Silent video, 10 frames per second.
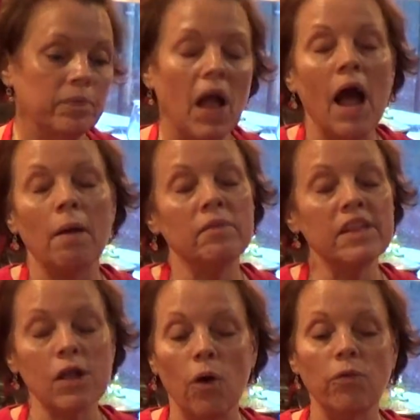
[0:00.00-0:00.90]
I'm
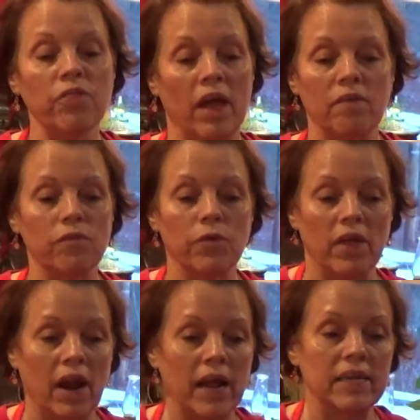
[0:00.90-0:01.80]
so thankful
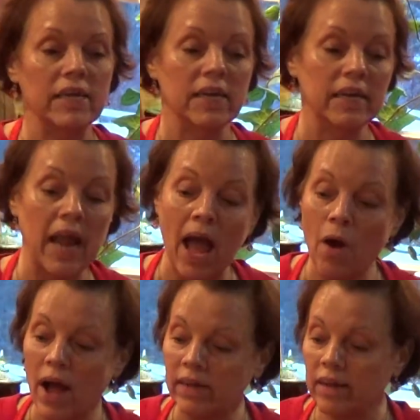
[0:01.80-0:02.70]
that I did. And
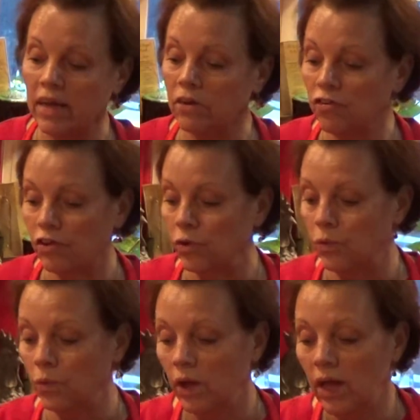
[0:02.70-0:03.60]
now I tend
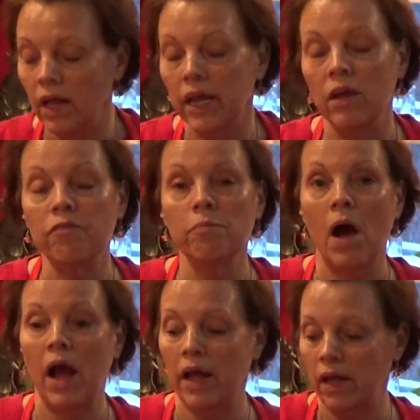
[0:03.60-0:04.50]
to, if
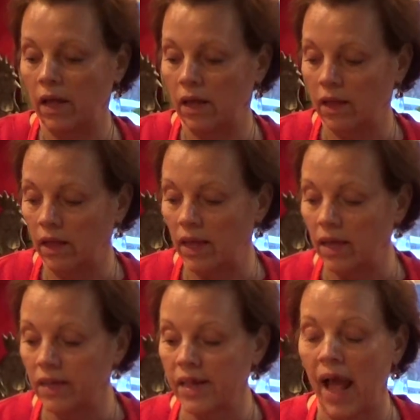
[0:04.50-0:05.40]
my
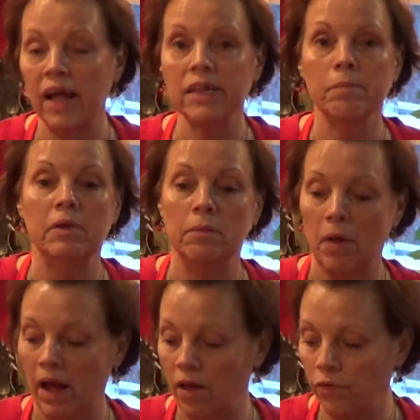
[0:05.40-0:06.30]
kids ask me,
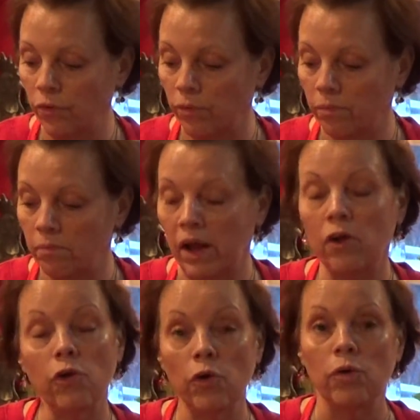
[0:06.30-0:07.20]
my
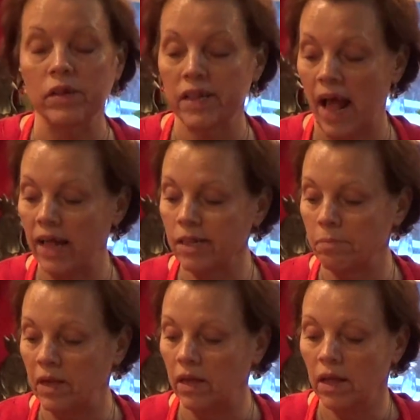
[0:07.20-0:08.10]
girls ask
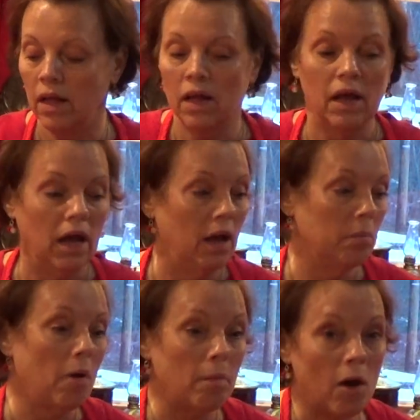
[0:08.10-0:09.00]
me,
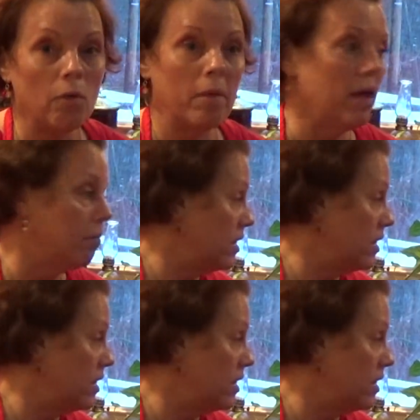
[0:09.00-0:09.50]
Mom, I'll make